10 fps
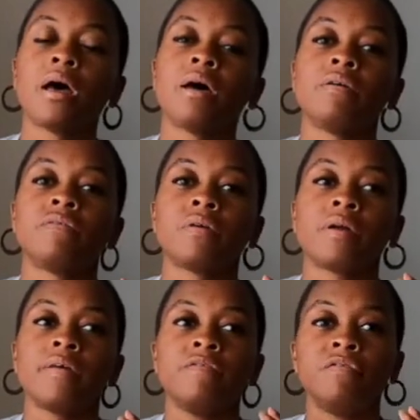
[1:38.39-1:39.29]
of
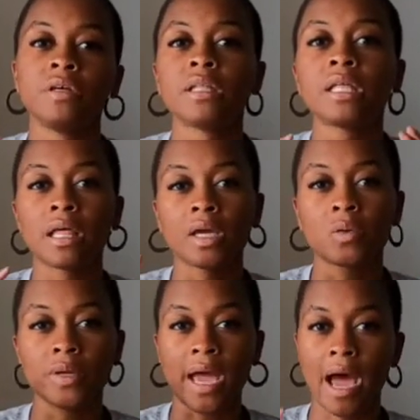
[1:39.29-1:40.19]
feeling like
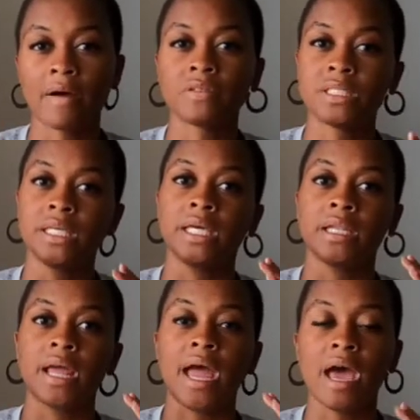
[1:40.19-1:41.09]
we have to get